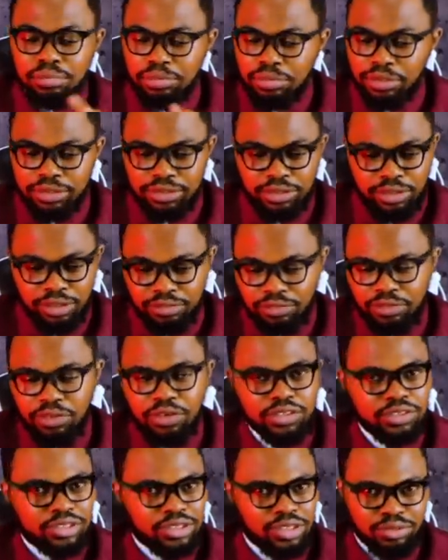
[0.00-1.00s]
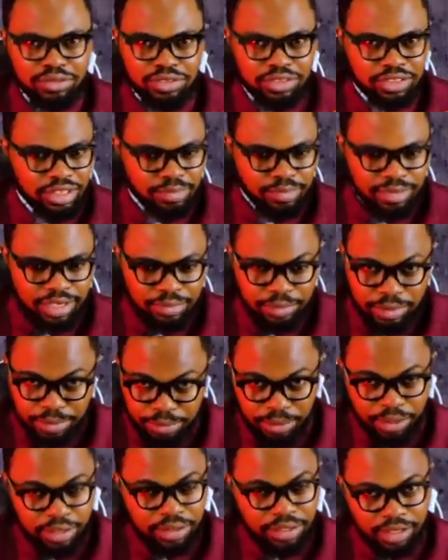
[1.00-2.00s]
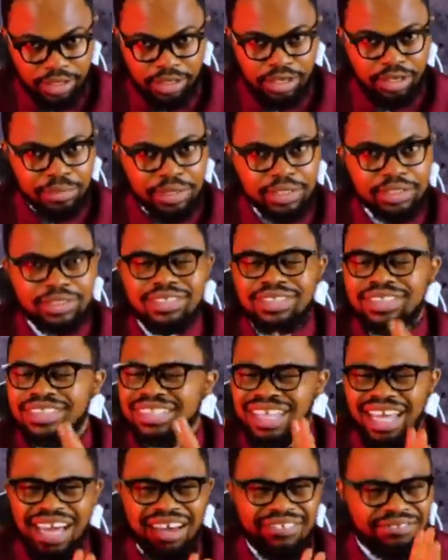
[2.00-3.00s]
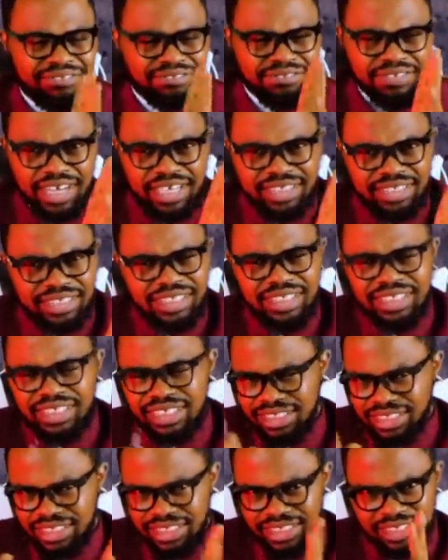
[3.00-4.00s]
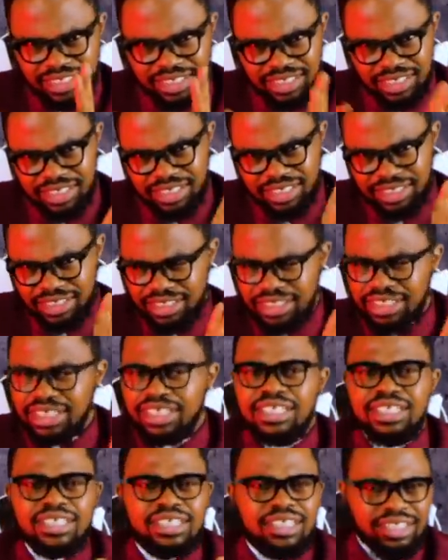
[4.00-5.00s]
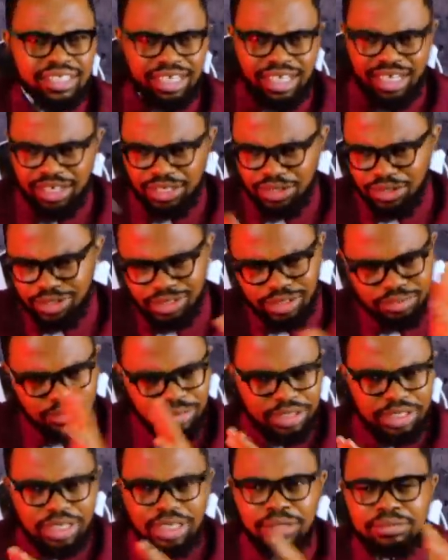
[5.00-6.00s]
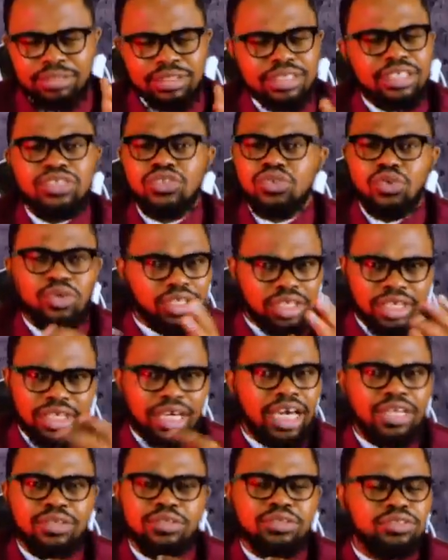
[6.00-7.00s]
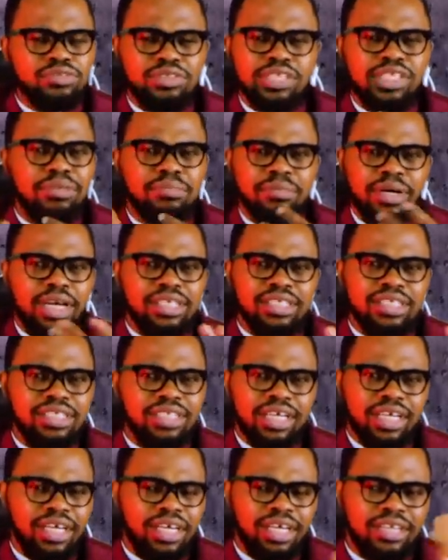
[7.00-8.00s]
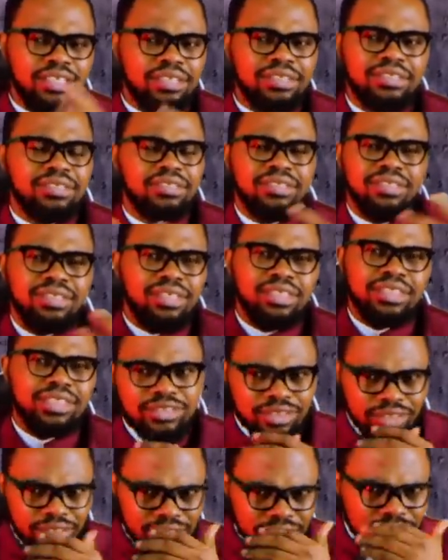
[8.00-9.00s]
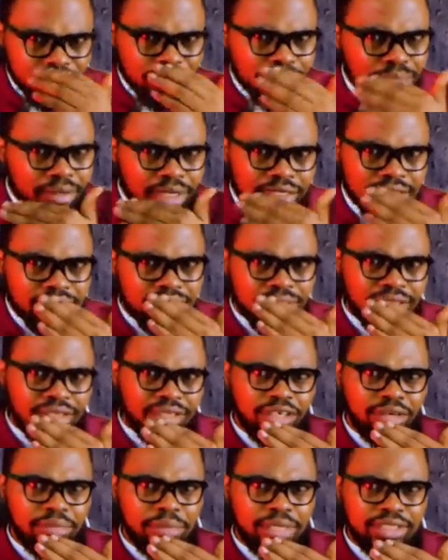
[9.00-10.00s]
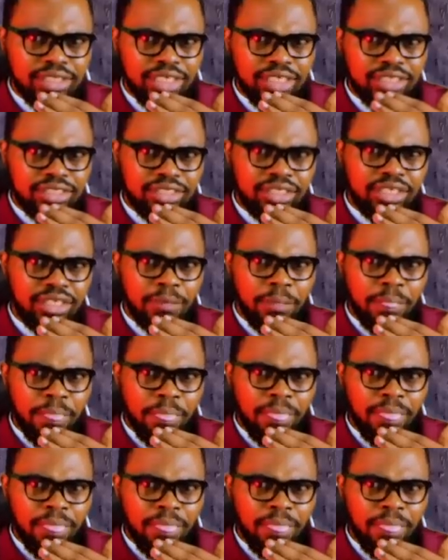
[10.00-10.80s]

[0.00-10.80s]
But of course, you see many people in the comments, they are fighting, they are calling me names. It's okay, I don't really mind. In the end, it's just numbers in the comments, I see.